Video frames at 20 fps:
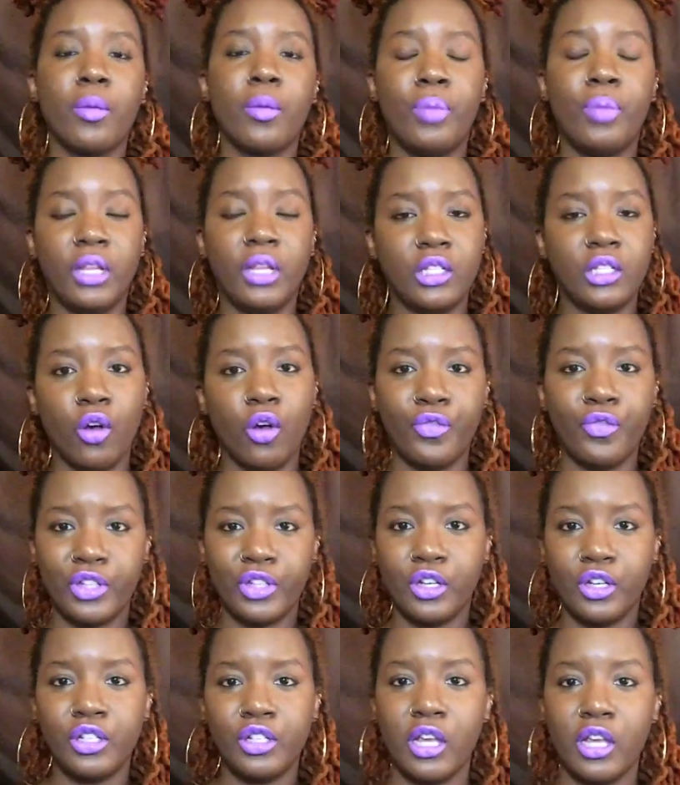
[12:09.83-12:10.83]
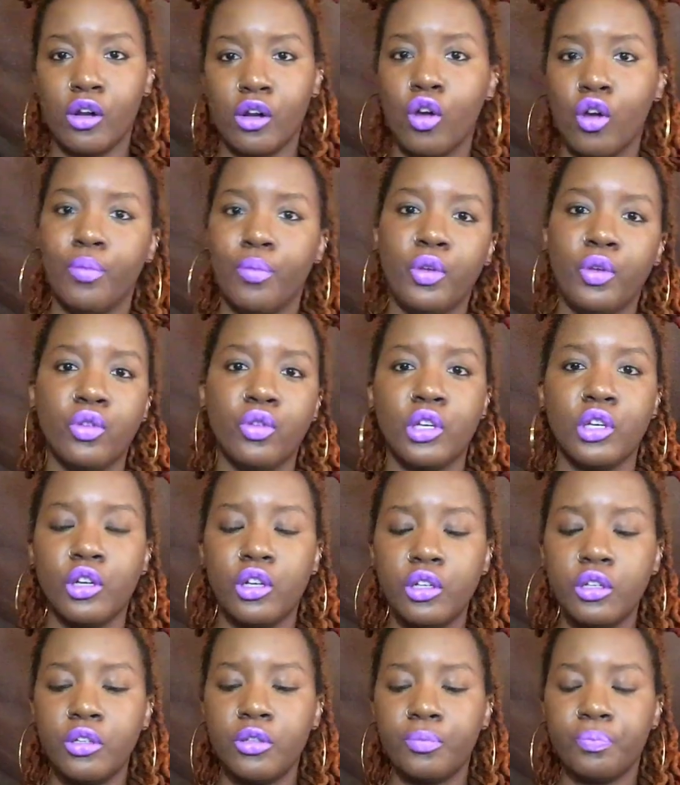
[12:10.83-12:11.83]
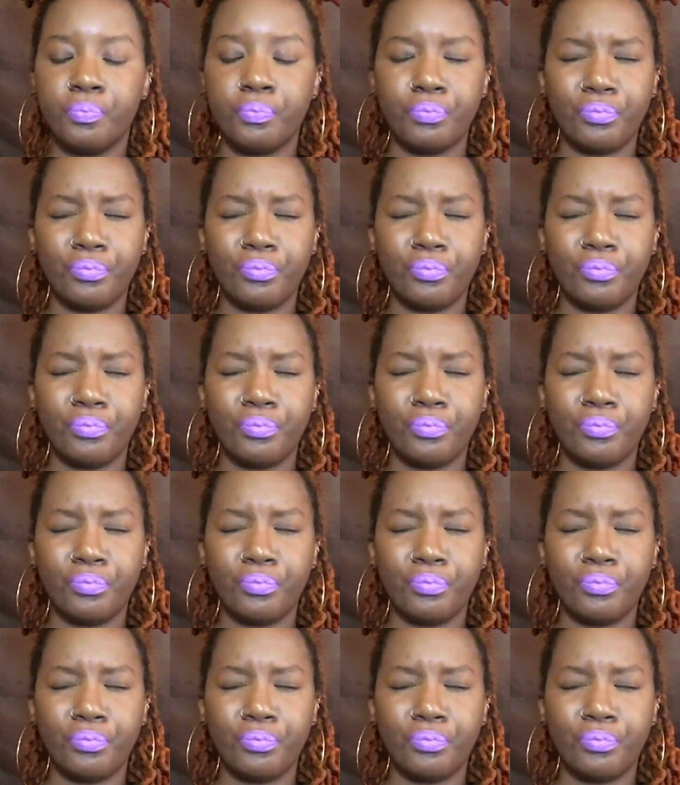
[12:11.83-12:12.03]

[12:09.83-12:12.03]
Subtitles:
police officers that are abusers,